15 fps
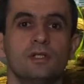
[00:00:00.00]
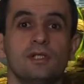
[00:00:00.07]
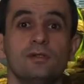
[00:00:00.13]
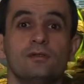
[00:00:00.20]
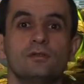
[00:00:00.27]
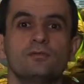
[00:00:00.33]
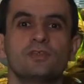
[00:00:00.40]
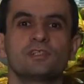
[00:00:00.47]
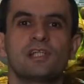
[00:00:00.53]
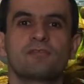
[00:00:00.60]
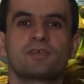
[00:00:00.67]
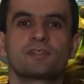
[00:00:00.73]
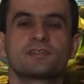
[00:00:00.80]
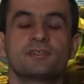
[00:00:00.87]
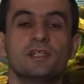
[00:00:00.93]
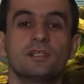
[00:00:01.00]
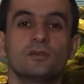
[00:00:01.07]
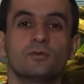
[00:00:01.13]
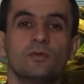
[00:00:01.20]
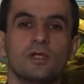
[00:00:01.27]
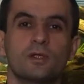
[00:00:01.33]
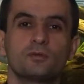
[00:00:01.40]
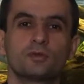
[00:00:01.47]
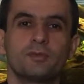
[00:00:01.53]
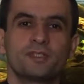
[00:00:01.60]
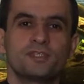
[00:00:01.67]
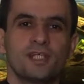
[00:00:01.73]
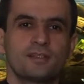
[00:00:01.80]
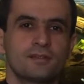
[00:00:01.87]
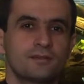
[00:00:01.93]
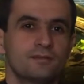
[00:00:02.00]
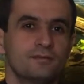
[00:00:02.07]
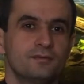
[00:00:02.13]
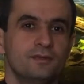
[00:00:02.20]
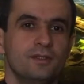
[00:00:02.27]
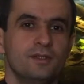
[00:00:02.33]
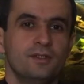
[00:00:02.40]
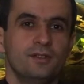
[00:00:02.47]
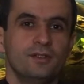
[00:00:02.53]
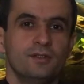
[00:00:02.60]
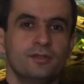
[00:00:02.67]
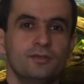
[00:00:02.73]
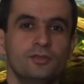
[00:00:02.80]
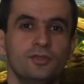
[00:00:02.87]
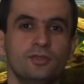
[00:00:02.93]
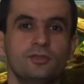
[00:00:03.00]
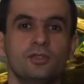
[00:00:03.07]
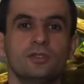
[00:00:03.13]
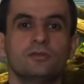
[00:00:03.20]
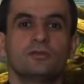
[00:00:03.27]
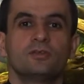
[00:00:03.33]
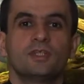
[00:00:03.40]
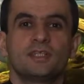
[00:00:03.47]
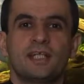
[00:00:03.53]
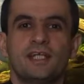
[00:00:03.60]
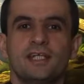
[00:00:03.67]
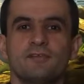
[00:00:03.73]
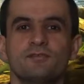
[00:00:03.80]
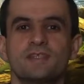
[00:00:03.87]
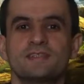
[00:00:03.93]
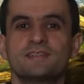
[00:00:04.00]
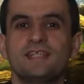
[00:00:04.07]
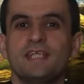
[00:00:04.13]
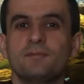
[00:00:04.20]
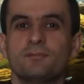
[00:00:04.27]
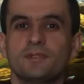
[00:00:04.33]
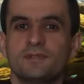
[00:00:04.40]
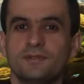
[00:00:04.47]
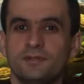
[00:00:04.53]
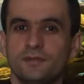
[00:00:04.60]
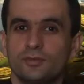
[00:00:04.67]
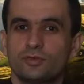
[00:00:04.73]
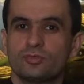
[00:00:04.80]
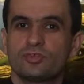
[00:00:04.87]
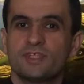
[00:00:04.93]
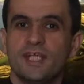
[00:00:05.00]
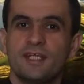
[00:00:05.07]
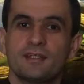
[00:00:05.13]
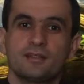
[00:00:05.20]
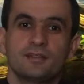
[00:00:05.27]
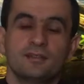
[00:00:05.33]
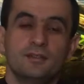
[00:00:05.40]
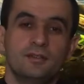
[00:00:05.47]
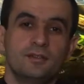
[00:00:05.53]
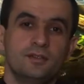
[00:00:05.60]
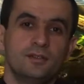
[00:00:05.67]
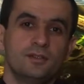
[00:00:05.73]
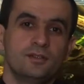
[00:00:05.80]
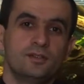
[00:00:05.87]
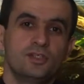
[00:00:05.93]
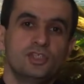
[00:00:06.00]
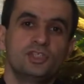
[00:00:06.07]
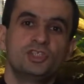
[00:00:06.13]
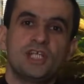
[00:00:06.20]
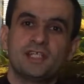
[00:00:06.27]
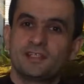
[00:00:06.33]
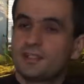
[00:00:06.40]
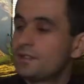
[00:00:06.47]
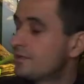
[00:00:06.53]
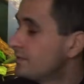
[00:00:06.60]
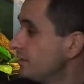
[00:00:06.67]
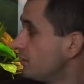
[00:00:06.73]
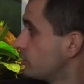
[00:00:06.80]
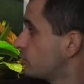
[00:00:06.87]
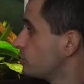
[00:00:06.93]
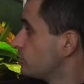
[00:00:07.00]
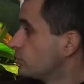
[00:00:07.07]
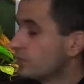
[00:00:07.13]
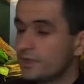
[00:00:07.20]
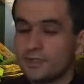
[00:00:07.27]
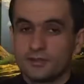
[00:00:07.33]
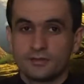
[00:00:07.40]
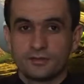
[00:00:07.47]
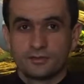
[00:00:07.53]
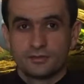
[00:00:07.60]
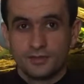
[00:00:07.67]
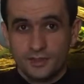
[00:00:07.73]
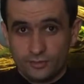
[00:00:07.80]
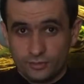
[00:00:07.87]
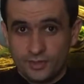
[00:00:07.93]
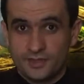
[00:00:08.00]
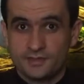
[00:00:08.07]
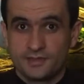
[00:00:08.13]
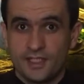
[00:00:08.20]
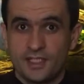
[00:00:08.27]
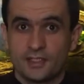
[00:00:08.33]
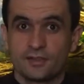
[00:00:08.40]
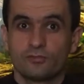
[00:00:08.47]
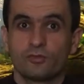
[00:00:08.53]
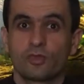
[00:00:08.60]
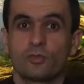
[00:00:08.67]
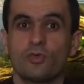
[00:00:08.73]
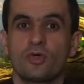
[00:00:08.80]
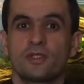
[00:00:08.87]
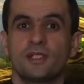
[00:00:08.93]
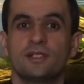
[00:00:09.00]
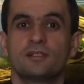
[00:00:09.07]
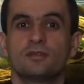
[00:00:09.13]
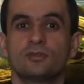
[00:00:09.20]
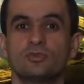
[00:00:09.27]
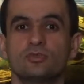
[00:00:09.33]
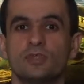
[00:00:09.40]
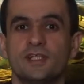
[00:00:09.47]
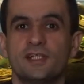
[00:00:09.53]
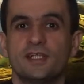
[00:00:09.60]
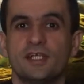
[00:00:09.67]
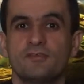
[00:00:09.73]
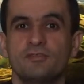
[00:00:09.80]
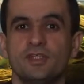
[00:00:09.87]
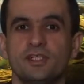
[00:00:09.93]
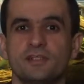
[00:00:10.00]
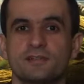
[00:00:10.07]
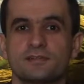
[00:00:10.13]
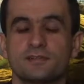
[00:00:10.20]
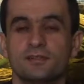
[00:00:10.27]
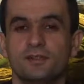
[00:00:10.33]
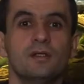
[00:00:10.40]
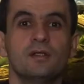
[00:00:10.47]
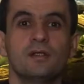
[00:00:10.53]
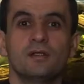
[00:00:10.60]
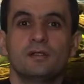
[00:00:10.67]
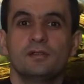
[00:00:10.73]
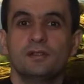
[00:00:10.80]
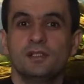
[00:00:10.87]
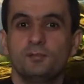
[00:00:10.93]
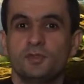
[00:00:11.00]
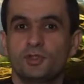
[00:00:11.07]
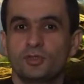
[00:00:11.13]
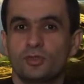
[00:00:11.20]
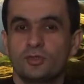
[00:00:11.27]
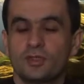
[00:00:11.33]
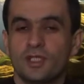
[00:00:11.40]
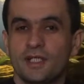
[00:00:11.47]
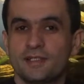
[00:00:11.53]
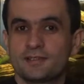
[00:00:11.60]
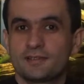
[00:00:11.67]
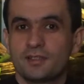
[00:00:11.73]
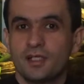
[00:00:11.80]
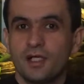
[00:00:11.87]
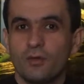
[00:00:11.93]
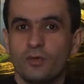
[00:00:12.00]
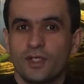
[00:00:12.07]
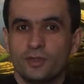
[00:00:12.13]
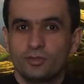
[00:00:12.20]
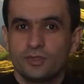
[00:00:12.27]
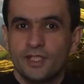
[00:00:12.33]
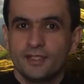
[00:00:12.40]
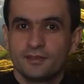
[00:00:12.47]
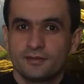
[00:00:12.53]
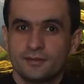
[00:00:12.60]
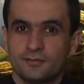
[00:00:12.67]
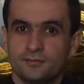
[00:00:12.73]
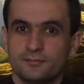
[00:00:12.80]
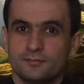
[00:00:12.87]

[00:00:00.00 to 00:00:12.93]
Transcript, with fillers: Hello fish lovers and welcome to my channel. Do you know that I have the same CO2 tank, injecting CO2 into this tank for more than two and a half years? Let me show you guys how I do that.